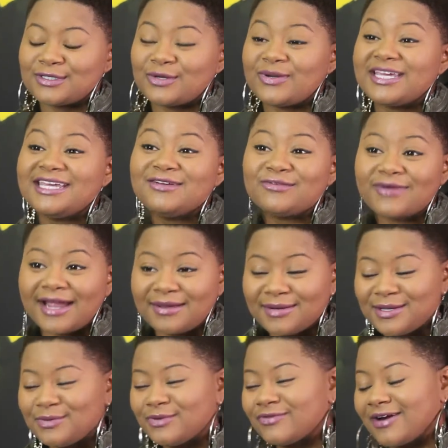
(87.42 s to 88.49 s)
So he
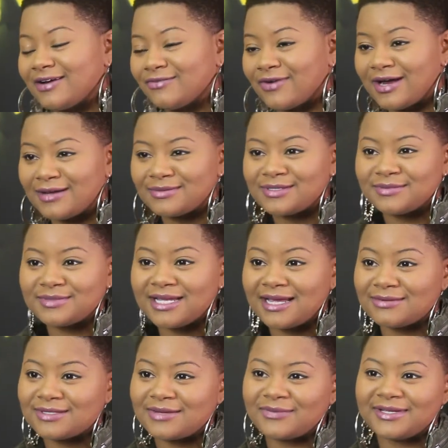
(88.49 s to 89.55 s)
rapped. He would write rhymes.
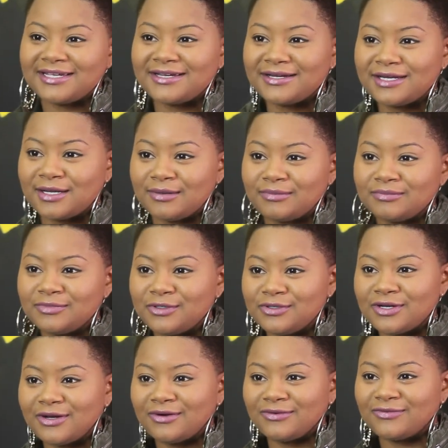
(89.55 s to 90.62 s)
Sometimes I would hear him,
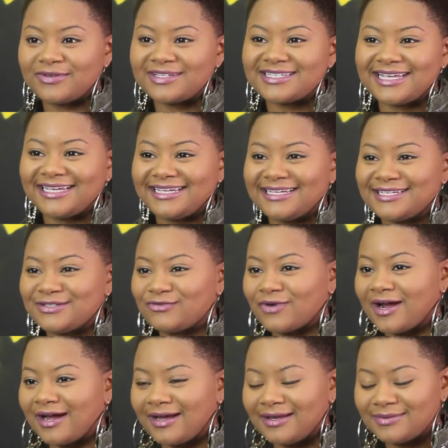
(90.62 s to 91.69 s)
you know, reciting his
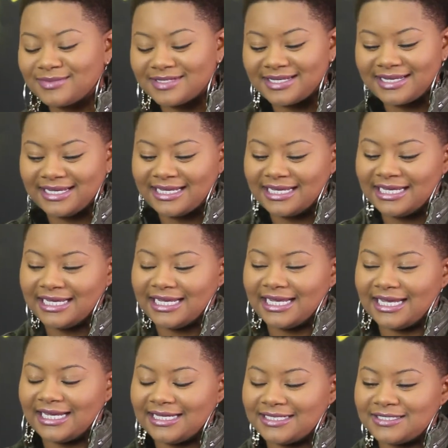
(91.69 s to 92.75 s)
rhymes.
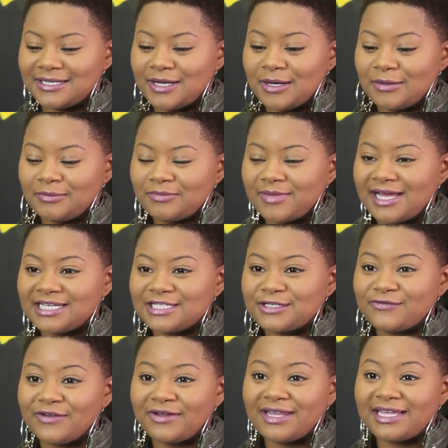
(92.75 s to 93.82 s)
And I just